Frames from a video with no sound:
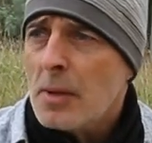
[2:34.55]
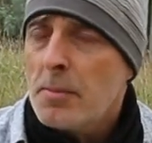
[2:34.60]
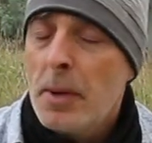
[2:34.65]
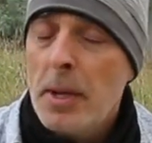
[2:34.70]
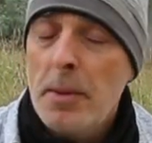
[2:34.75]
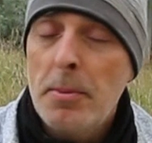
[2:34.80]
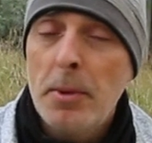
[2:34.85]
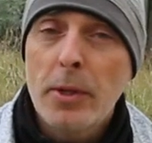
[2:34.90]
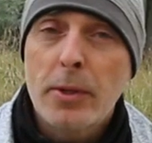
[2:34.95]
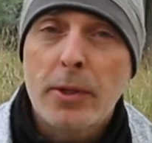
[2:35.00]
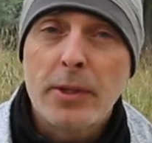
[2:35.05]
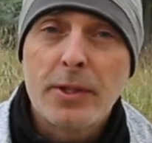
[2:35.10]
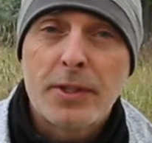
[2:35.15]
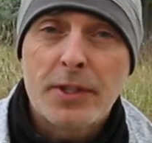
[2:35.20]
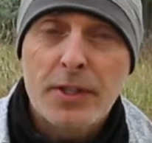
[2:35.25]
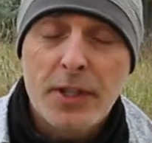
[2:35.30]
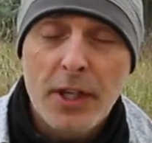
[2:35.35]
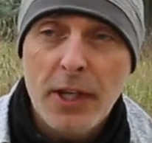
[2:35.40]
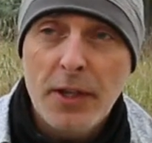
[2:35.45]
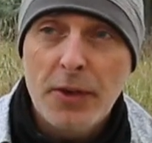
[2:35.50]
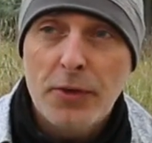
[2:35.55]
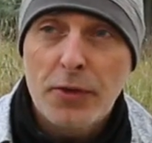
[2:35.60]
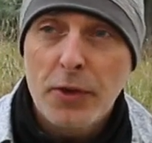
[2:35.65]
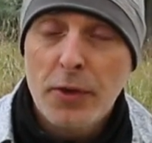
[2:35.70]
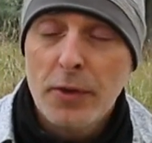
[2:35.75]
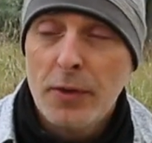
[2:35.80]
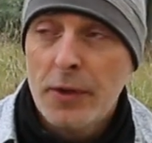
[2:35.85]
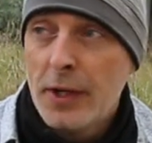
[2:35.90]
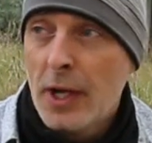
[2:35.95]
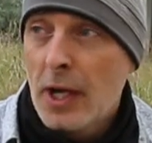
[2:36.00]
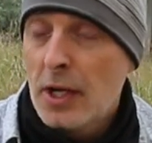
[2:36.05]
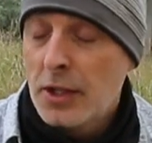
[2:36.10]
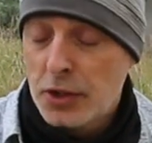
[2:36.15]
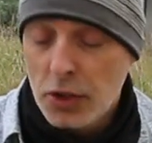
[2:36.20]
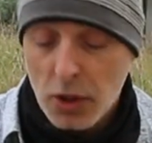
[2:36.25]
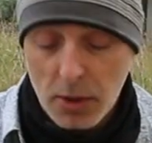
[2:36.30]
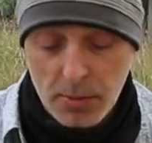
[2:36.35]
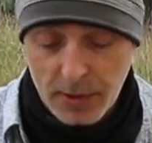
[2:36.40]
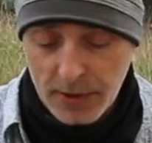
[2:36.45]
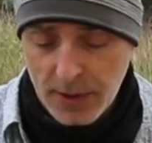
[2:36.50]
People who can see through the nut
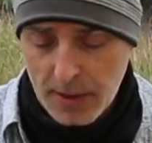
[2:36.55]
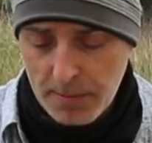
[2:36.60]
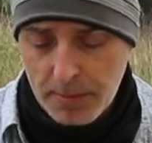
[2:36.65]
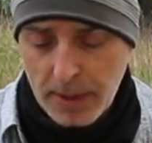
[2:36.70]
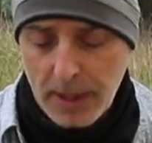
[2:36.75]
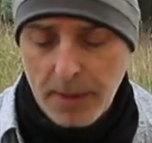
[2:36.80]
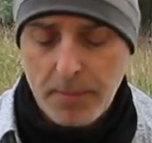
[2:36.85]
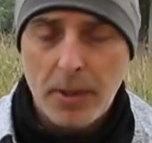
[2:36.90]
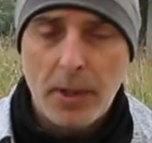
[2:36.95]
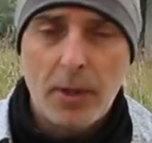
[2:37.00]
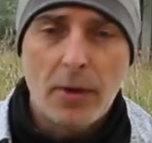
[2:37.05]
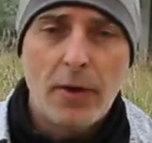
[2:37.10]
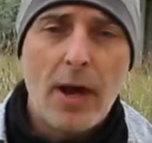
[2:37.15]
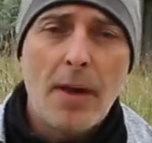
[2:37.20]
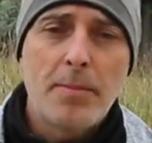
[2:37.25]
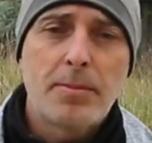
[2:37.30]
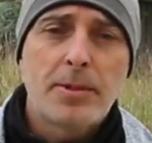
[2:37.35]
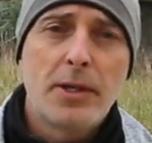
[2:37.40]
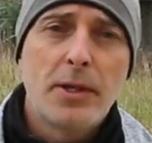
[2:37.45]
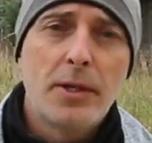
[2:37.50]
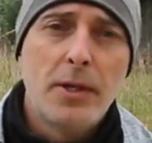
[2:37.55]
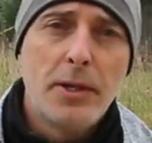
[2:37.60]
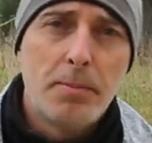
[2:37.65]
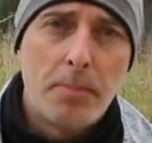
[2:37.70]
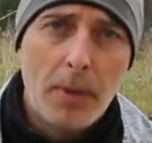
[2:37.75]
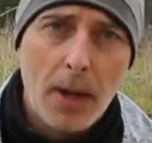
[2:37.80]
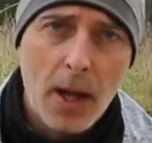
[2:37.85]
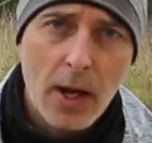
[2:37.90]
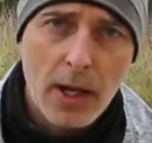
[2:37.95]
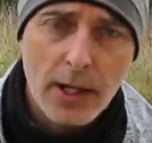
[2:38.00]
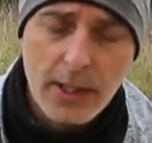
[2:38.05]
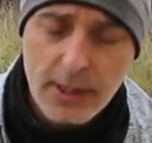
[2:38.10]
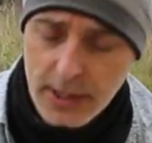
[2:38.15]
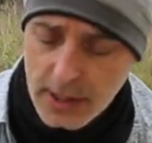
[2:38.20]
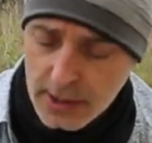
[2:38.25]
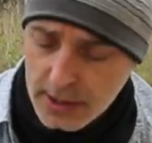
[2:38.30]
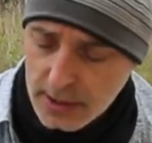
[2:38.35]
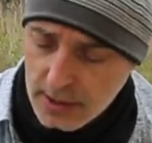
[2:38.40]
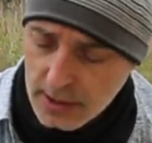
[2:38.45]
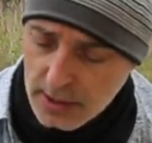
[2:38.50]
job, and then people who are absolutely blind
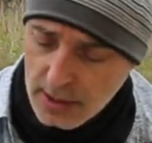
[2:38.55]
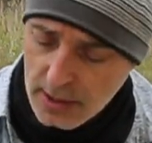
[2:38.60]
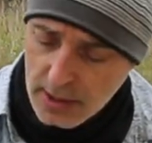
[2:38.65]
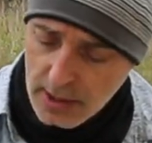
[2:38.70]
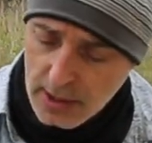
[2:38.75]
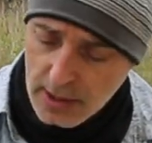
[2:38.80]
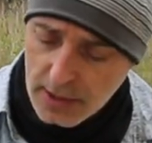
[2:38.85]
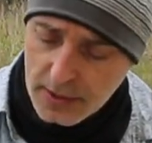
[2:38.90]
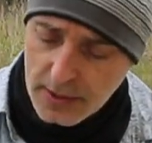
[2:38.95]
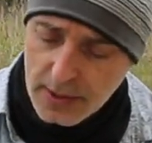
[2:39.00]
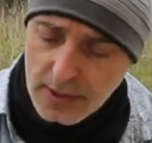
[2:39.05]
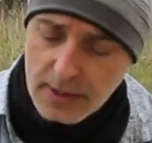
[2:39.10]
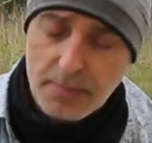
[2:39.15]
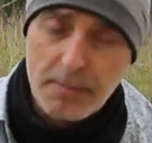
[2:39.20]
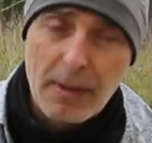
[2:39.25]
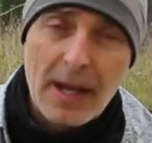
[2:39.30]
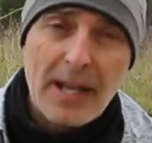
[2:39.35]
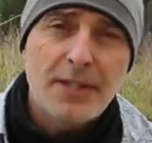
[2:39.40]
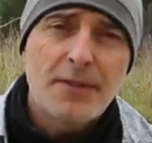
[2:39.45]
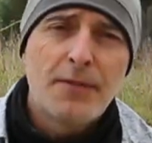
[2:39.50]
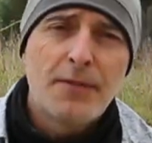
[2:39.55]
in this mass